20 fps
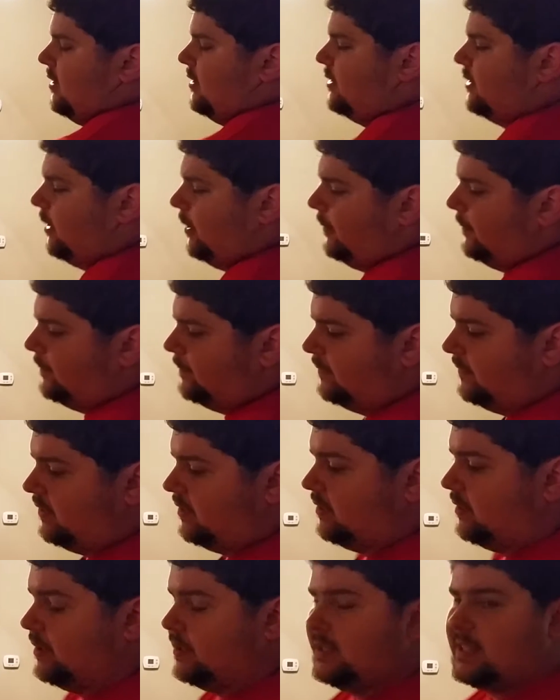So
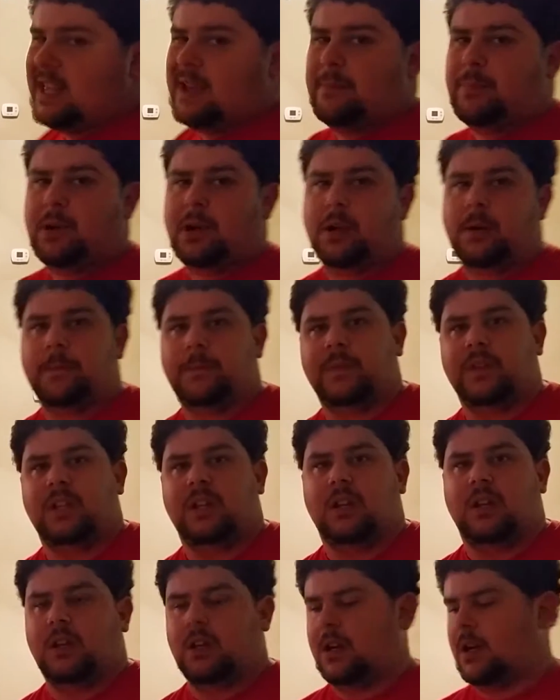there's that part,
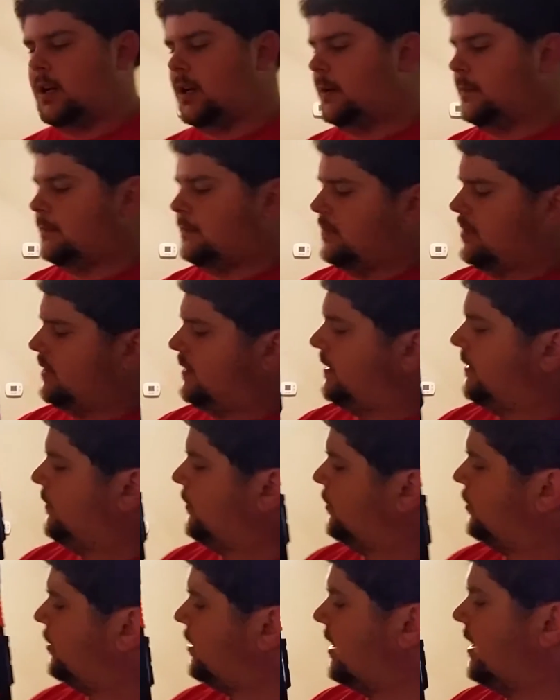and then
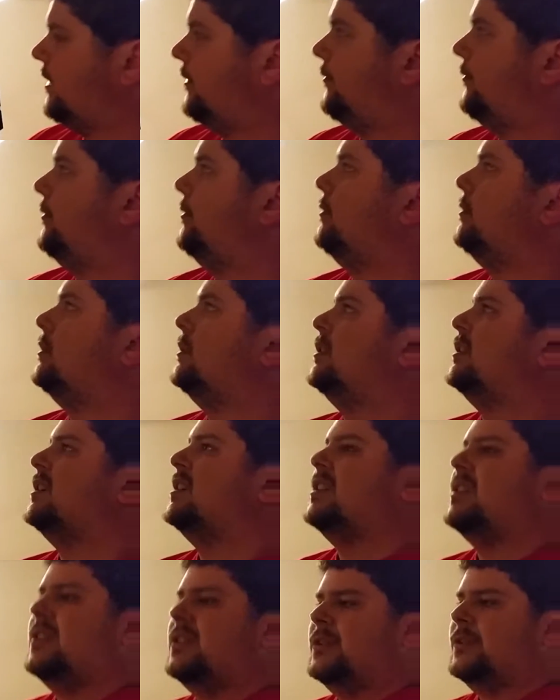the strife,
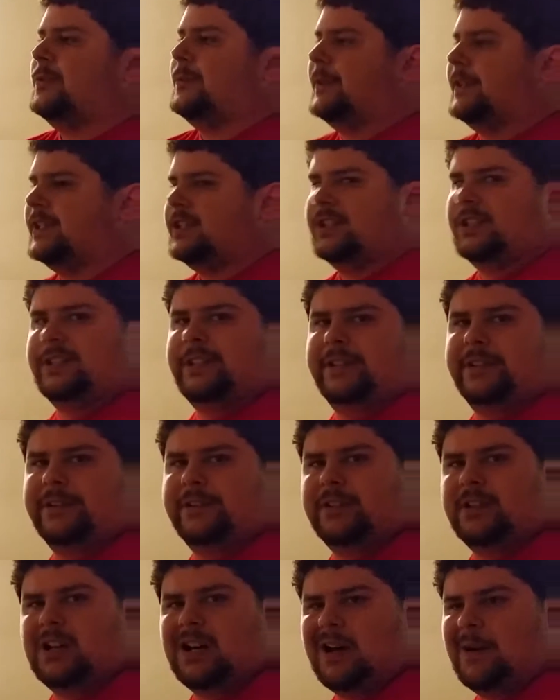which
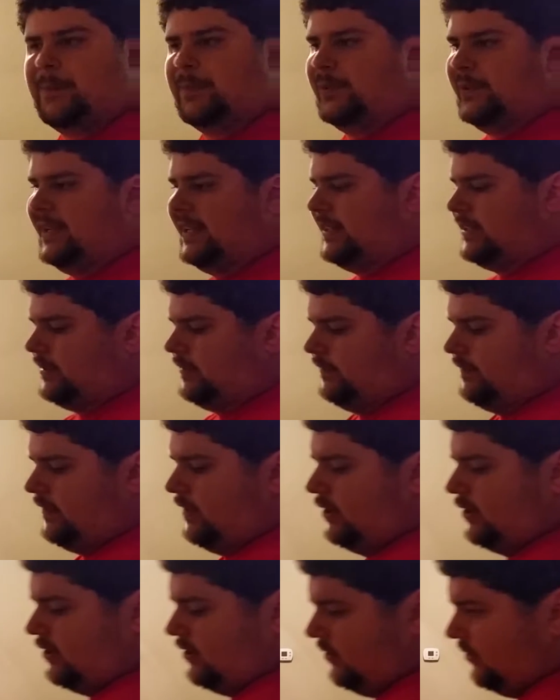still operates and
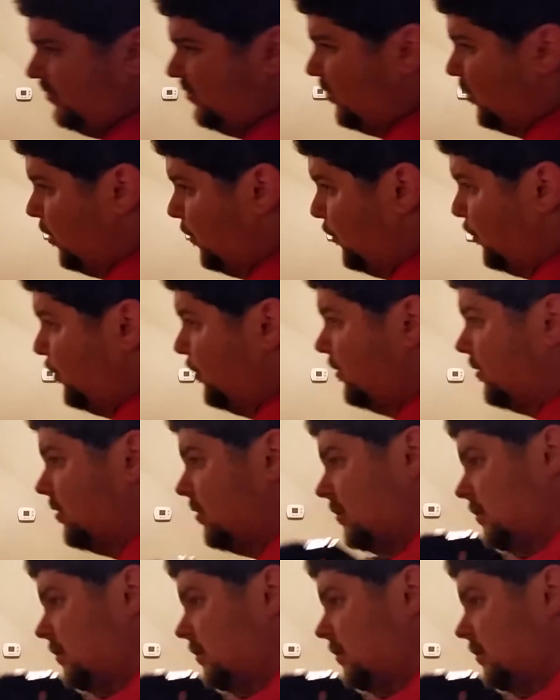functions normal.